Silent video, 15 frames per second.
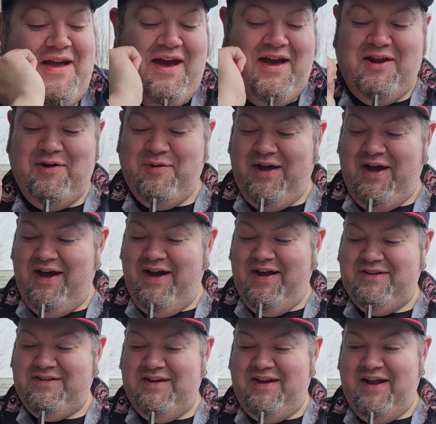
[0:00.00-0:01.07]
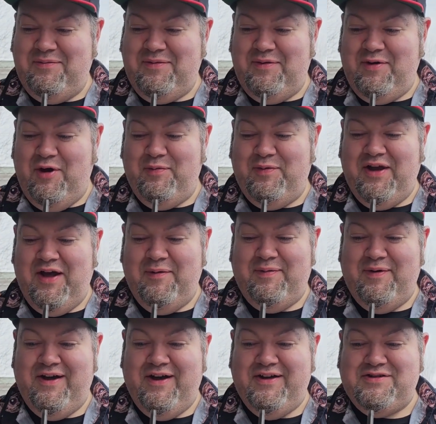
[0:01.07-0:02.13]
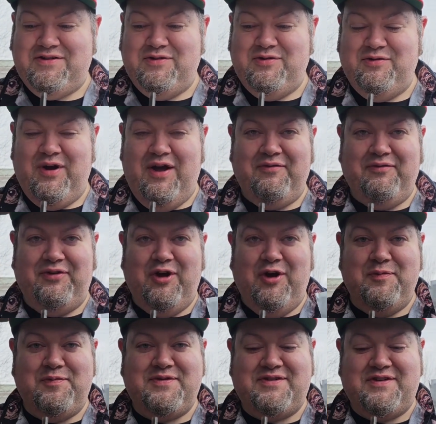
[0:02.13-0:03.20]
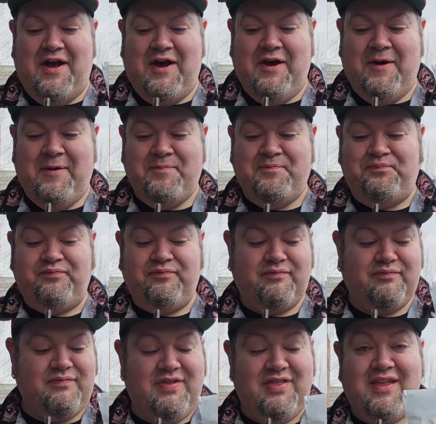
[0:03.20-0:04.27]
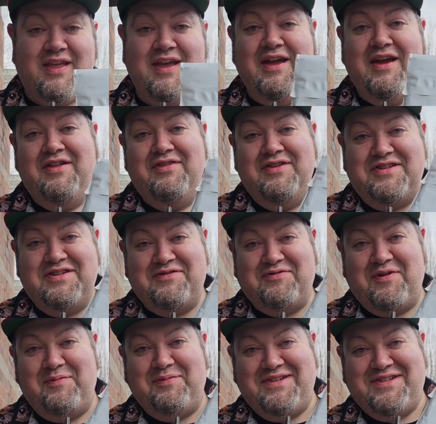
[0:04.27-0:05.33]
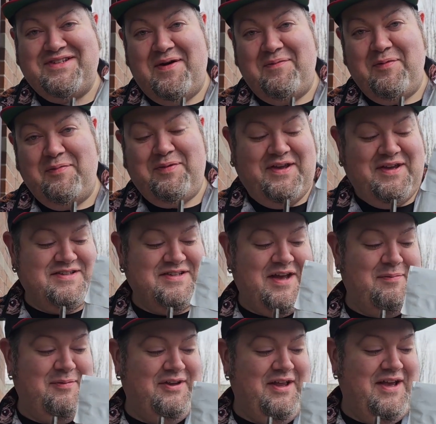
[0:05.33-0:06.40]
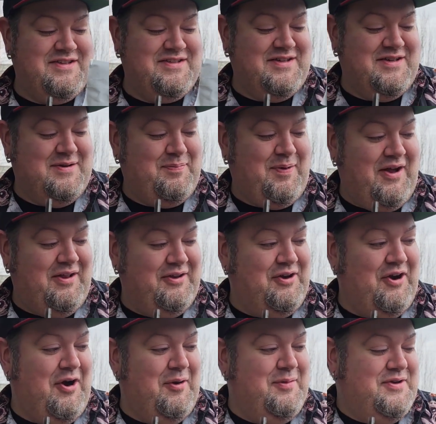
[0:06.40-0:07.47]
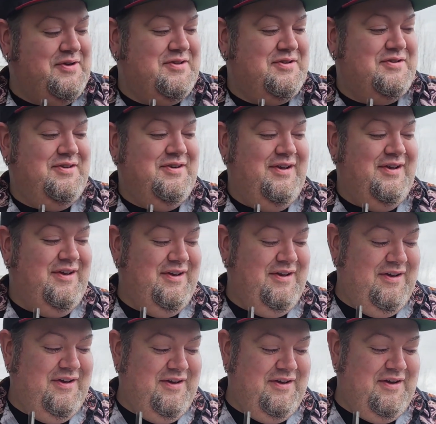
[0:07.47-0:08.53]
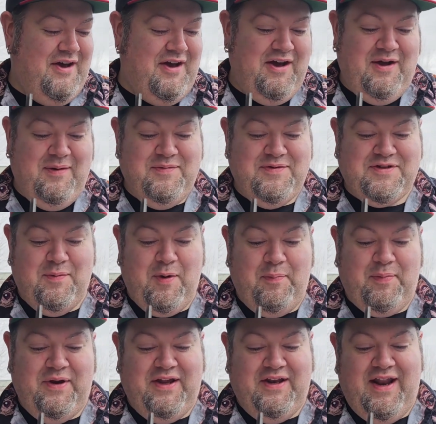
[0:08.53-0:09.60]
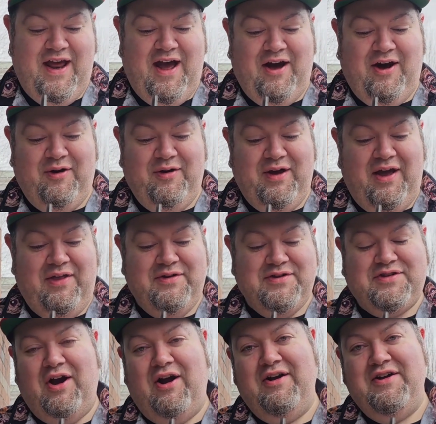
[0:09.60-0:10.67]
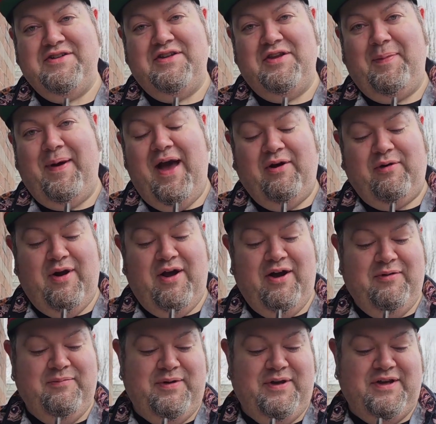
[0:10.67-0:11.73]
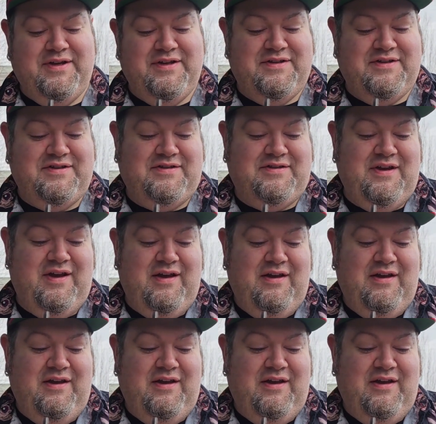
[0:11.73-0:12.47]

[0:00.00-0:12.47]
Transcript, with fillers: Anyway, uh, today I'm going to be opening up uh, two envelopes. Um, this is from December because I'm a lazy pile of garbage. Um, so I'm opening it now, and there's cars in the background because